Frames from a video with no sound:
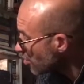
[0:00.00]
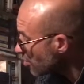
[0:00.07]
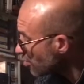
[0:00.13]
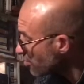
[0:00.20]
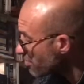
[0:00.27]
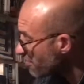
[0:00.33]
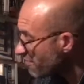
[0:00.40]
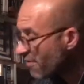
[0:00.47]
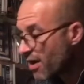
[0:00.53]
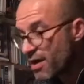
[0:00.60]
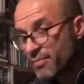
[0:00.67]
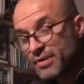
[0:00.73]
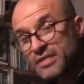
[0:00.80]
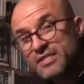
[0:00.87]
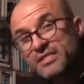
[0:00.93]
all the
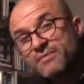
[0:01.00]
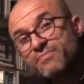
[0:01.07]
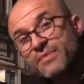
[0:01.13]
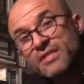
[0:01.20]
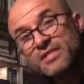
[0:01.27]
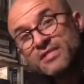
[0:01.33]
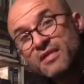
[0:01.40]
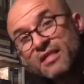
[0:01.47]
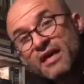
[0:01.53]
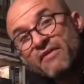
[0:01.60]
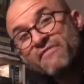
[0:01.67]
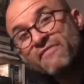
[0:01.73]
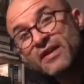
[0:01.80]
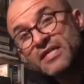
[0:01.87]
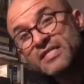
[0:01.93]
fibres so that
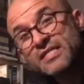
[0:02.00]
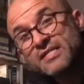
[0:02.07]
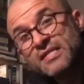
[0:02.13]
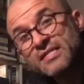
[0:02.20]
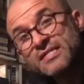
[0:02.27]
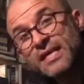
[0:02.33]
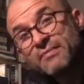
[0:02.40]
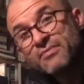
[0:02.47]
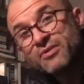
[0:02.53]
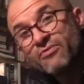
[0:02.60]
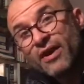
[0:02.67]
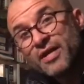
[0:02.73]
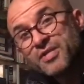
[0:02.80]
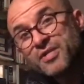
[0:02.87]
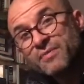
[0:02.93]
they're facing the same
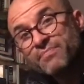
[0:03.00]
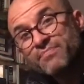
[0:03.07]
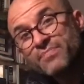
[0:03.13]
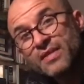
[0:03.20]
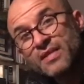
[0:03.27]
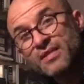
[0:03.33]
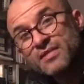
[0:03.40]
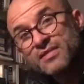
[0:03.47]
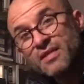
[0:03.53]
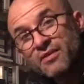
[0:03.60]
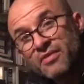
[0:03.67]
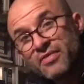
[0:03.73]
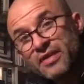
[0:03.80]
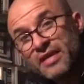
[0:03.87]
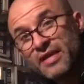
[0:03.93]
direction, so
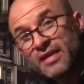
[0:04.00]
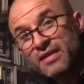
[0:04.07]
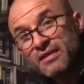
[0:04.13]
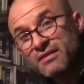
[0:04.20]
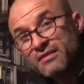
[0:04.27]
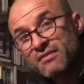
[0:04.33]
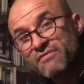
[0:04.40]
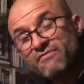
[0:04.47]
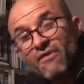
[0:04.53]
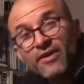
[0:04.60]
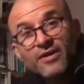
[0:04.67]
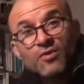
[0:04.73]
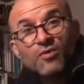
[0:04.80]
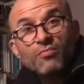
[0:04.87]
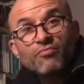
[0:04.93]
that the
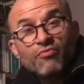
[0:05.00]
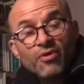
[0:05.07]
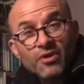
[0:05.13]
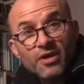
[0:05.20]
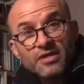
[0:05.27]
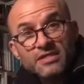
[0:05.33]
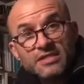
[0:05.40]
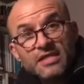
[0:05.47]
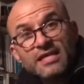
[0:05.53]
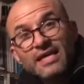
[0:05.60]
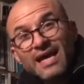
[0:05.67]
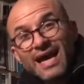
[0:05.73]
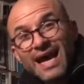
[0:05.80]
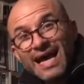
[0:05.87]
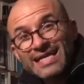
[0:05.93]
final product
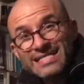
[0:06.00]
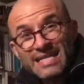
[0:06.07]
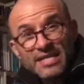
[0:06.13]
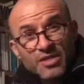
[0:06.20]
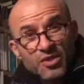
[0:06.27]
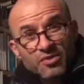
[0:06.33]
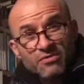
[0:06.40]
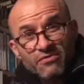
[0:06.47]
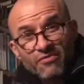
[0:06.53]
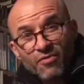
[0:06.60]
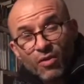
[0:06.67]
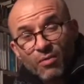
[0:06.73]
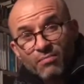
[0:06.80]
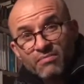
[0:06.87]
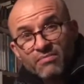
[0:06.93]
has a
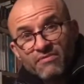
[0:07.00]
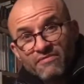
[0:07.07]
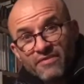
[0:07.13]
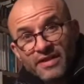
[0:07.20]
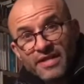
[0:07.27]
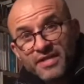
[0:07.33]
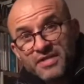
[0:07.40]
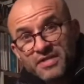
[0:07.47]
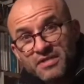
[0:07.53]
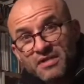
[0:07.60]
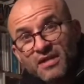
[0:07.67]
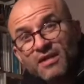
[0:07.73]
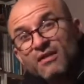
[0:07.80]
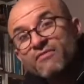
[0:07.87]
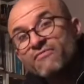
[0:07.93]
uniform finish
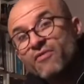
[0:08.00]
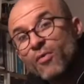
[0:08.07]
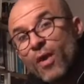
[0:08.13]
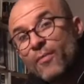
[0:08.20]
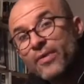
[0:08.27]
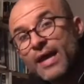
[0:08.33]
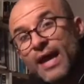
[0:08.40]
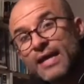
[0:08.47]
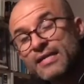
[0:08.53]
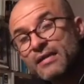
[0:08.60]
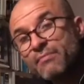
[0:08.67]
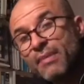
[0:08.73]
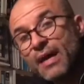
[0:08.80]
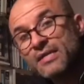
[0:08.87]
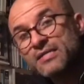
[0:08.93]
for when we hand
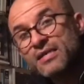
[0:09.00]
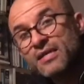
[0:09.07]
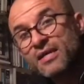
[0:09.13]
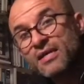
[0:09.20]
it back to the